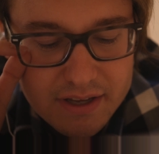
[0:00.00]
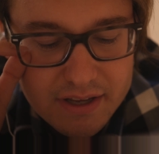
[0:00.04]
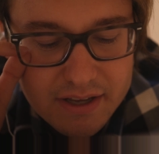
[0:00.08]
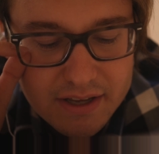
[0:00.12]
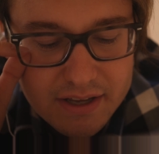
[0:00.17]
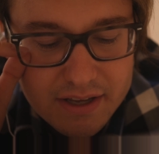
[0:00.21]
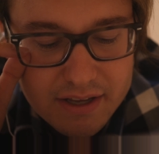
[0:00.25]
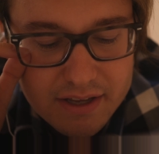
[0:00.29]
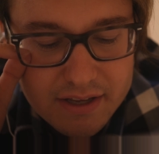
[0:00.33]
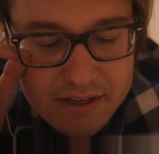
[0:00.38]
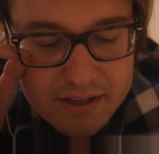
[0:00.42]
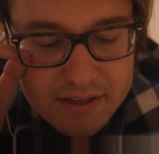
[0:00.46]

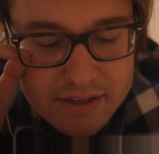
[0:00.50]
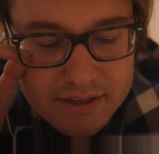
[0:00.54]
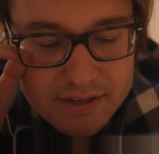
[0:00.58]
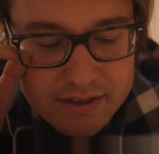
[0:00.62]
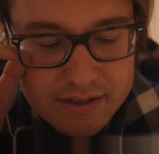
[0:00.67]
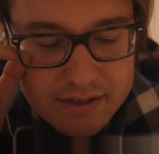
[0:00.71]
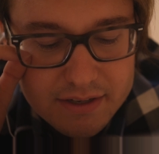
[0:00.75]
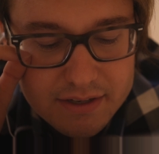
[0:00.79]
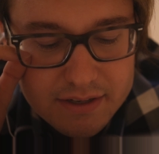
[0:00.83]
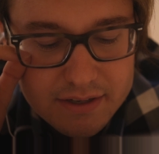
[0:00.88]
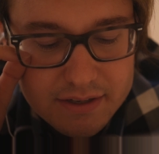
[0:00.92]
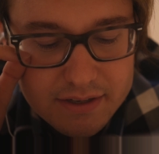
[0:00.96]

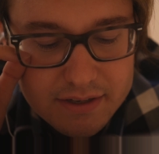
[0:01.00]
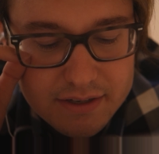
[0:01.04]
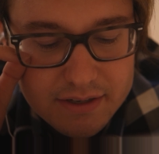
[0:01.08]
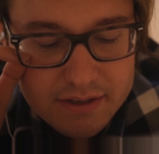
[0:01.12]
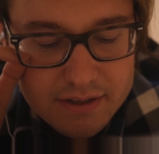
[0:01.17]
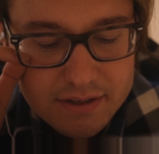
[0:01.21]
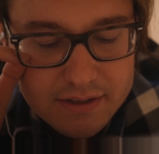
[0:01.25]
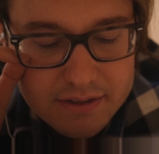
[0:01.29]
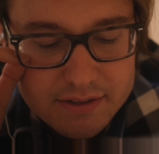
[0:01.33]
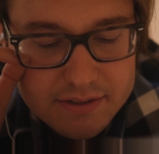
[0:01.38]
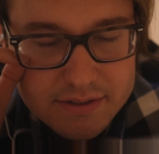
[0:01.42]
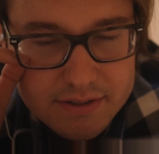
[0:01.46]
and
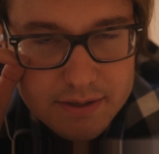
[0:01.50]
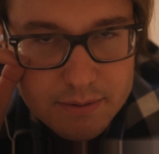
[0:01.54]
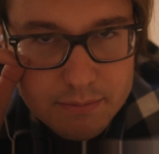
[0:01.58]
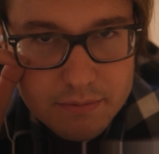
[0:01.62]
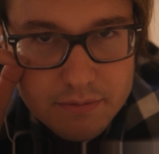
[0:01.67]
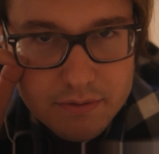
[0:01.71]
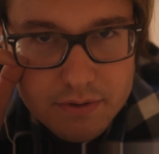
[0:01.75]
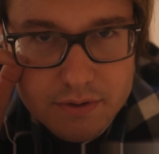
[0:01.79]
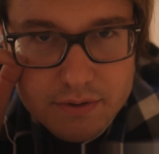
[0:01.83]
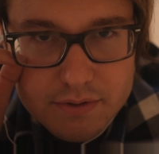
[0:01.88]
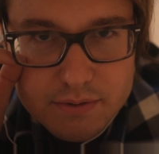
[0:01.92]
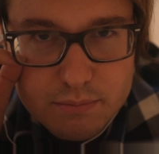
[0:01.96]
some
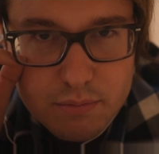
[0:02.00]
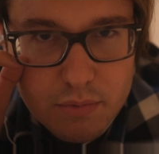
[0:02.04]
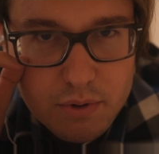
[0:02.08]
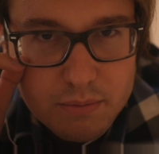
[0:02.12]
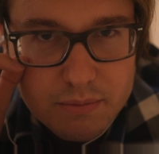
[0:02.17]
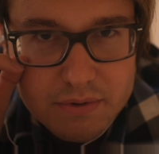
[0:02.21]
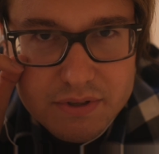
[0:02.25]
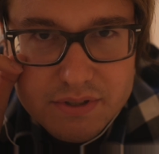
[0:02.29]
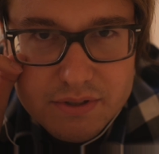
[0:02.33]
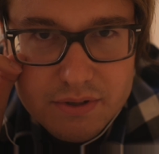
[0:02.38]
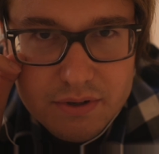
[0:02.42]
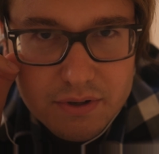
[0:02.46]
of those
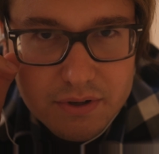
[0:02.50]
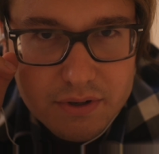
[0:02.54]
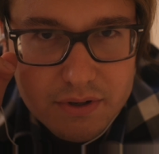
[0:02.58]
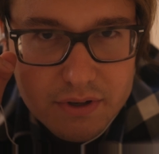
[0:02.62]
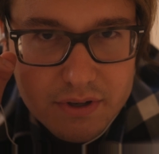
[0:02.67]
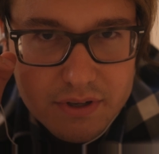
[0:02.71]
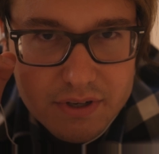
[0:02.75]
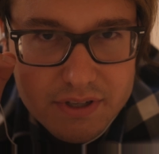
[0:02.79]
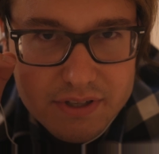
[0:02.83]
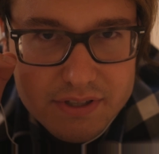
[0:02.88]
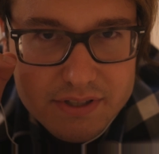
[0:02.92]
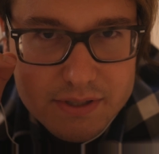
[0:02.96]
moments are
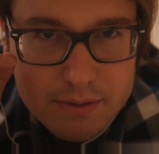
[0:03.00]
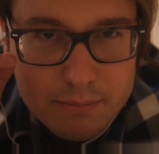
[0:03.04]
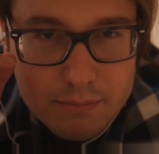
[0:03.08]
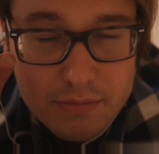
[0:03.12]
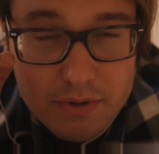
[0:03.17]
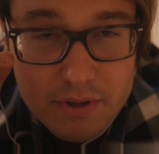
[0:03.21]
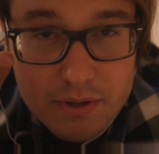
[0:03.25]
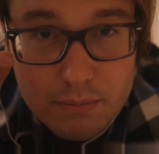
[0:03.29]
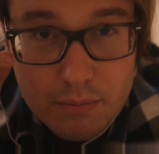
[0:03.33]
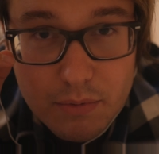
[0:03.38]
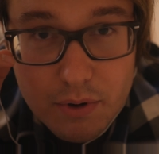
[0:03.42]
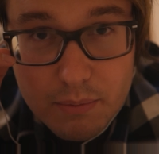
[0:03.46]
good and some
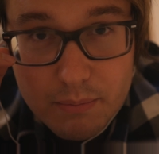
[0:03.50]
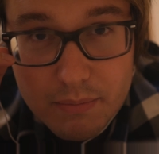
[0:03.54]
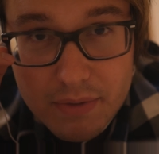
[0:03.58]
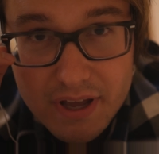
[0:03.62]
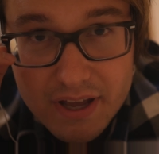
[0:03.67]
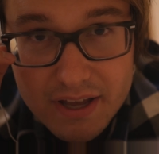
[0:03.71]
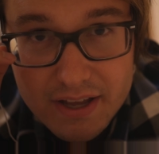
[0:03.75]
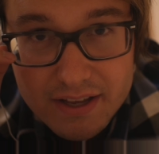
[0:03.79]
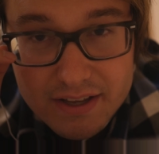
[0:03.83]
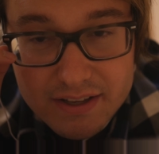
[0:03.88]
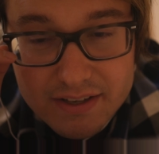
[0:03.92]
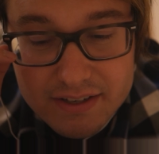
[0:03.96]
of them are
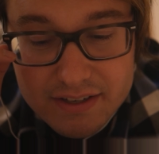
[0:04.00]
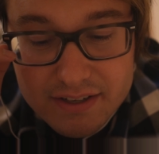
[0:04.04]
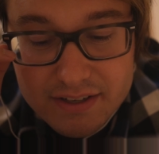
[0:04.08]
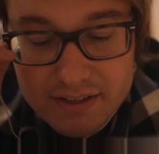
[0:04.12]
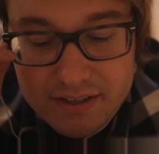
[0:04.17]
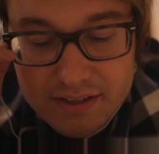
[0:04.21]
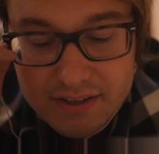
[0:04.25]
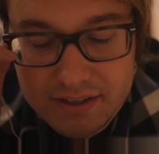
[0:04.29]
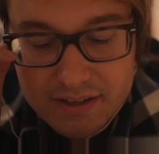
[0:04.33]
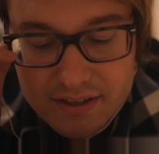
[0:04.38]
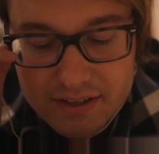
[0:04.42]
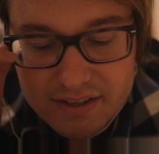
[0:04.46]
bad.
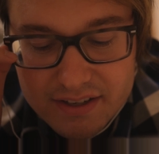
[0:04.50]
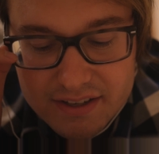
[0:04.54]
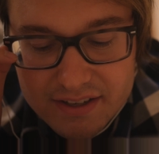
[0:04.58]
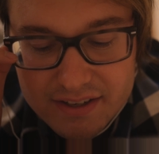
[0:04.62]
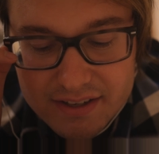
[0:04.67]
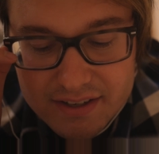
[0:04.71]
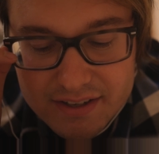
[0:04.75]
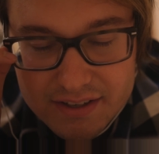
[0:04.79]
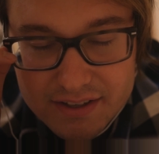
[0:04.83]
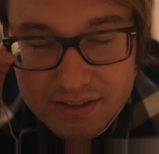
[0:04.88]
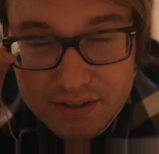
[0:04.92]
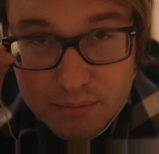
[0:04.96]

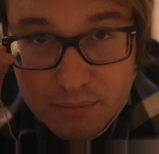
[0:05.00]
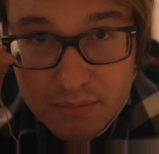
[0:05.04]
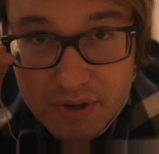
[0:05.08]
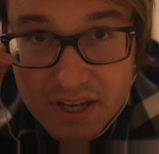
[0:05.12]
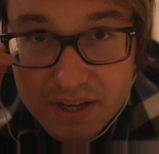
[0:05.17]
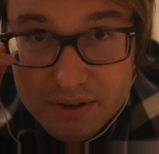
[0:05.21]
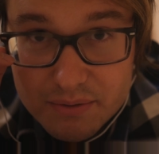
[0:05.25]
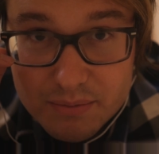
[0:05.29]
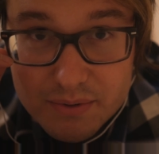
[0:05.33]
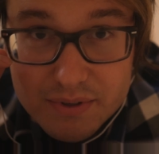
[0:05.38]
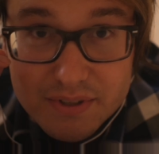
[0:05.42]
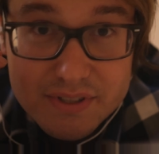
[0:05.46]
The
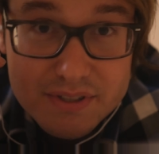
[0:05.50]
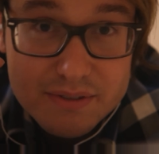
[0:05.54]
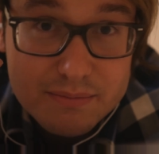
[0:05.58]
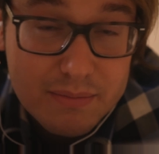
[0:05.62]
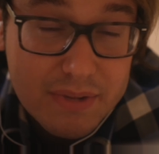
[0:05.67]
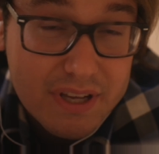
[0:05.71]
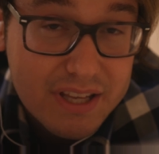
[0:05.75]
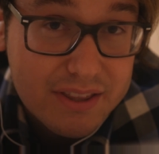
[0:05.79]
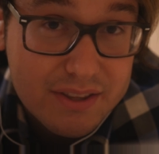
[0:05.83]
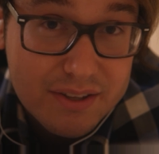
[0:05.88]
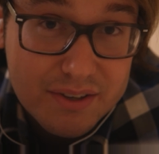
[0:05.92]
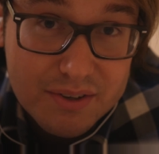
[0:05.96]
bad ones
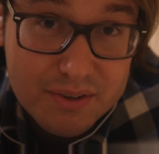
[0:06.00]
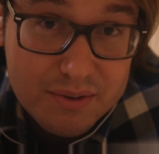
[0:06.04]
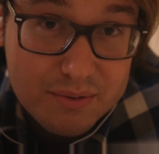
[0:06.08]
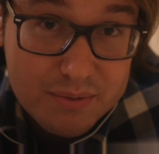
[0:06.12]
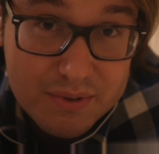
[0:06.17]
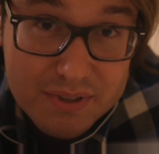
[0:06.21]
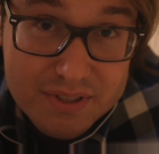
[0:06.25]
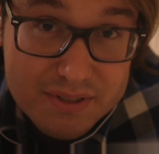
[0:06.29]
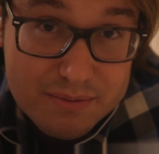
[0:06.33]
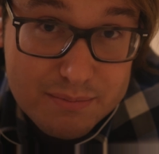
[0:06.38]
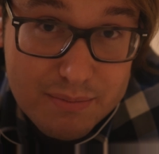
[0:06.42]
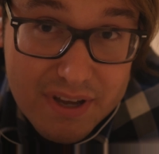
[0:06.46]
make the good
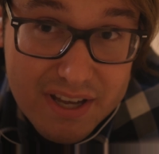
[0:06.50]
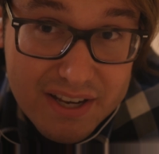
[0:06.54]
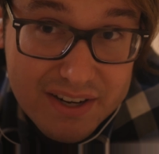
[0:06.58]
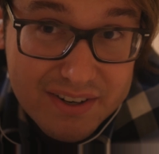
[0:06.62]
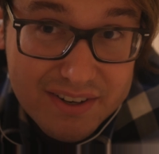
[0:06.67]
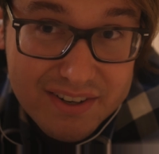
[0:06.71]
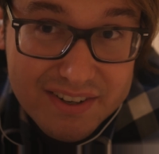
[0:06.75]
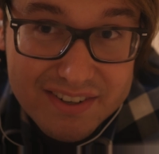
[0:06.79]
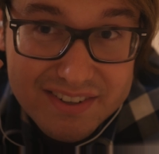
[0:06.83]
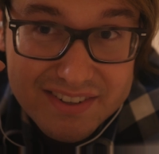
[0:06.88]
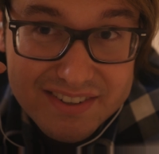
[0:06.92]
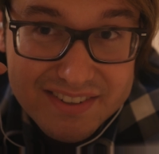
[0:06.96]
ones better.